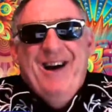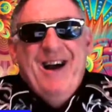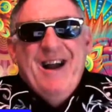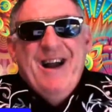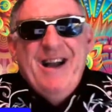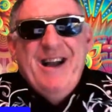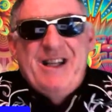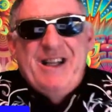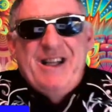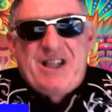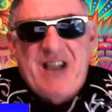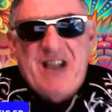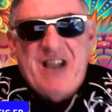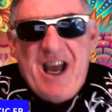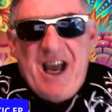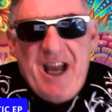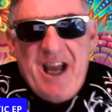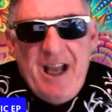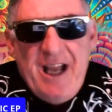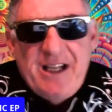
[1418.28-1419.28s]
it's Saturday.
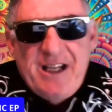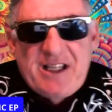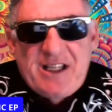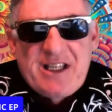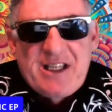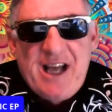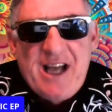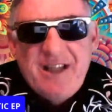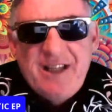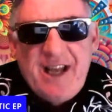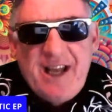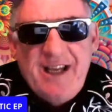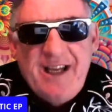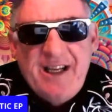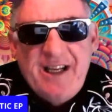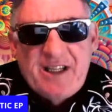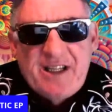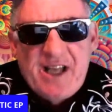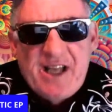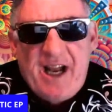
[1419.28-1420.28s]
It's Sunday here
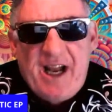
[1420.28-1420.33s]
today.